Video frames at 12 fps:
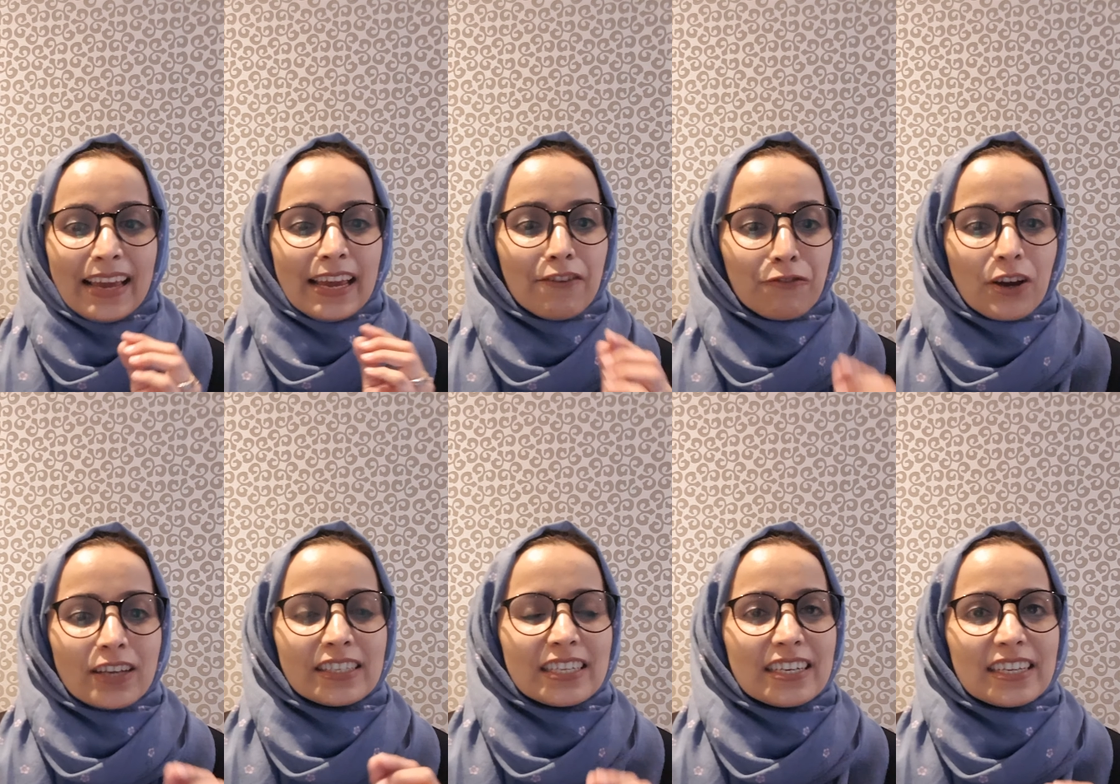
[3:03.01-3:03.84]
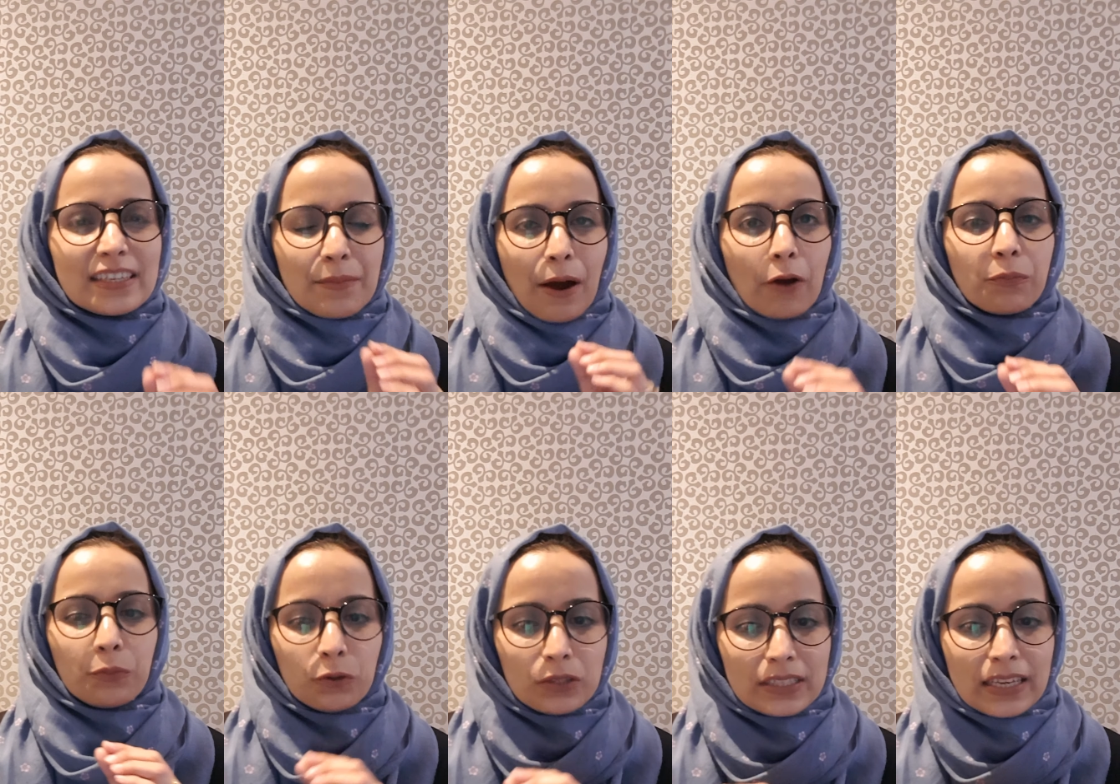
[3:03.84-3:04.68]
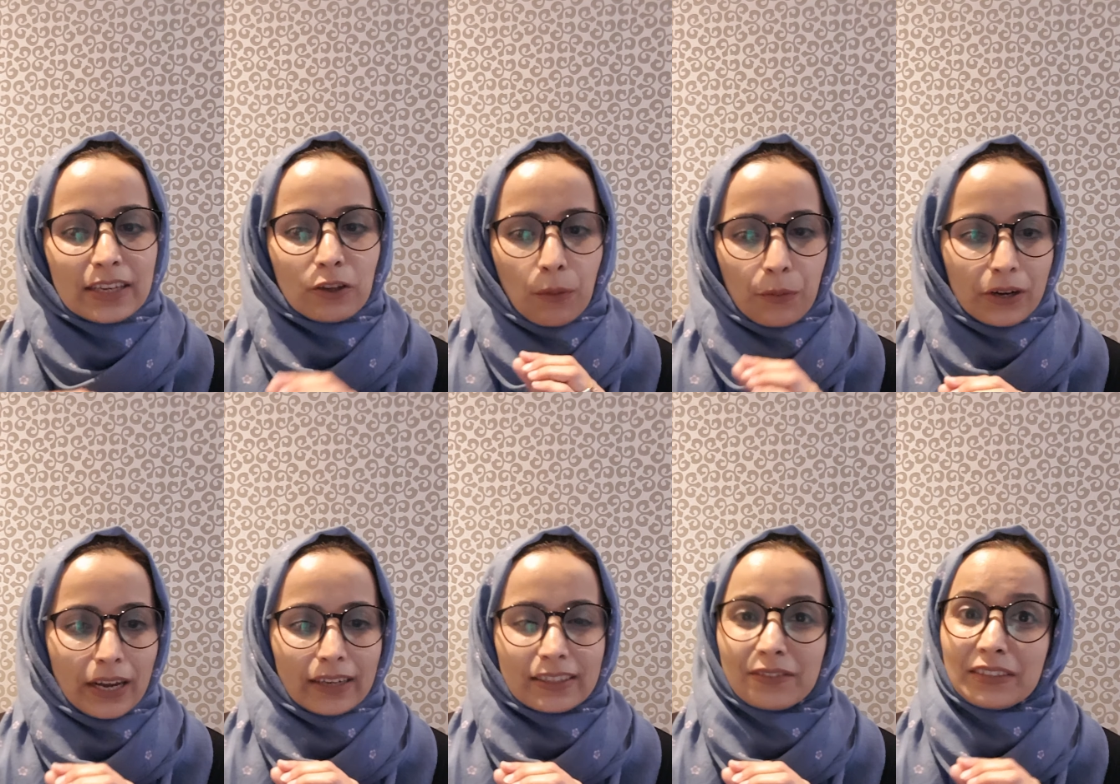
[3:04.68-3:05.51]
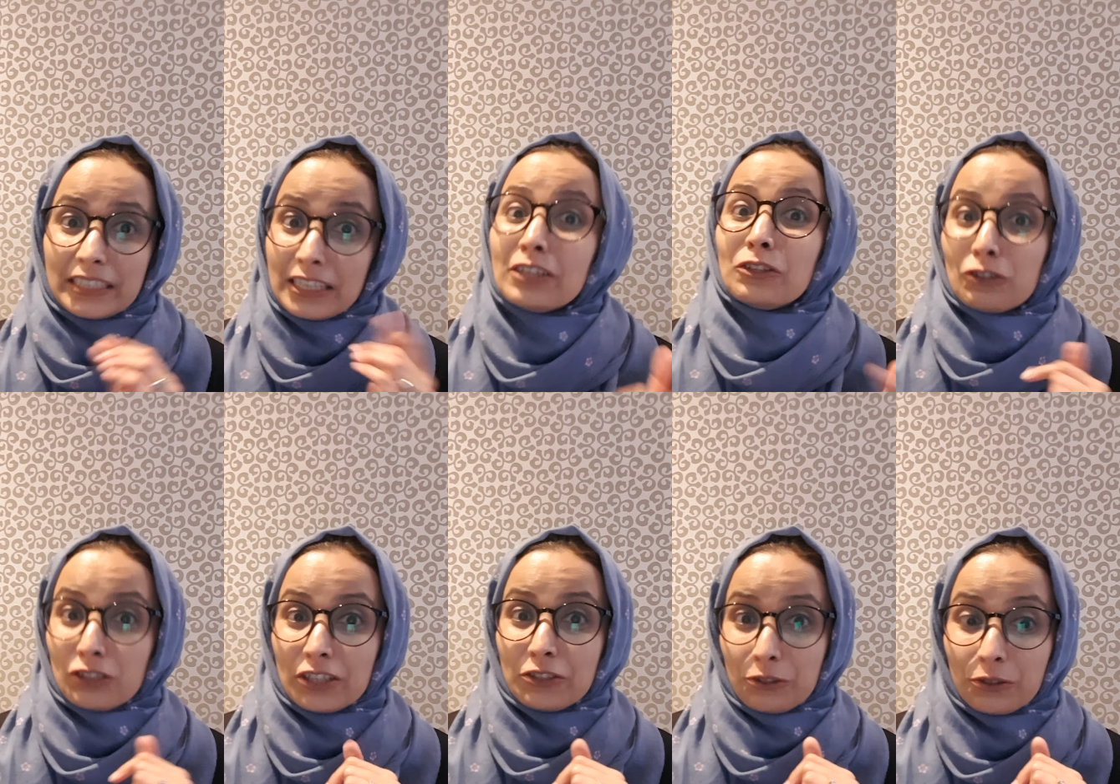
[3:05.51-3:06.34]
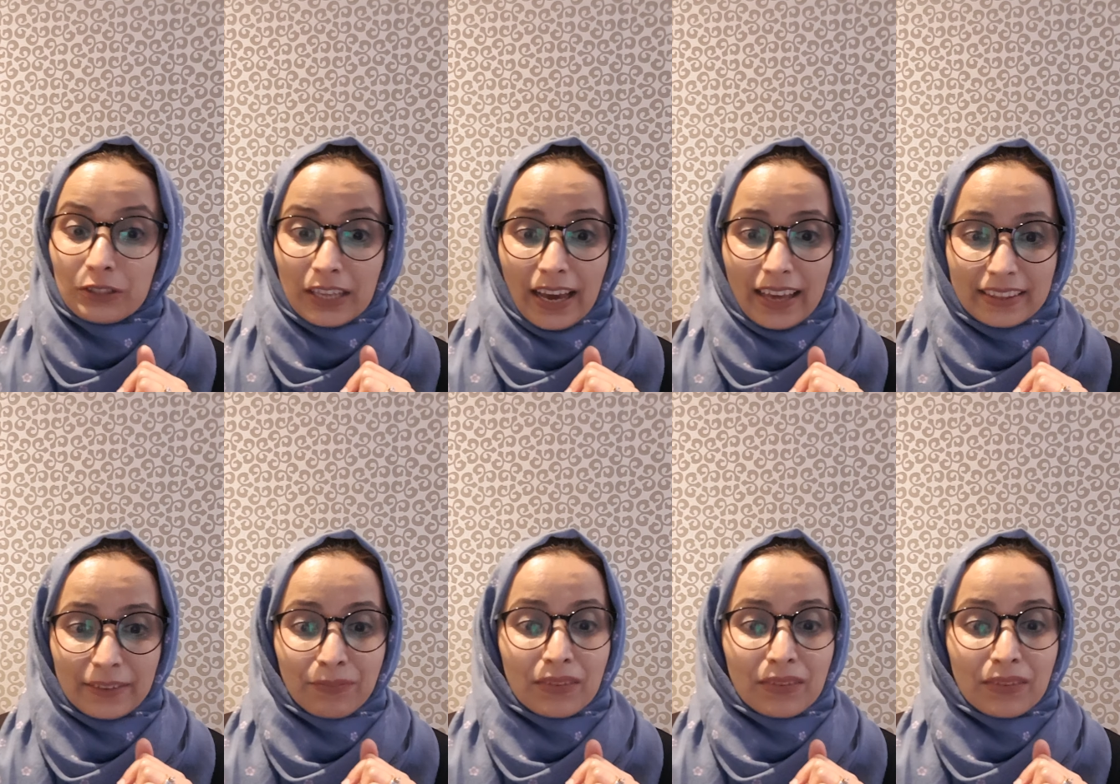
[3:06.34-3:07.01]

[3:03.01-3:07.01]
If you are serious about boosting your productivity, you should do that.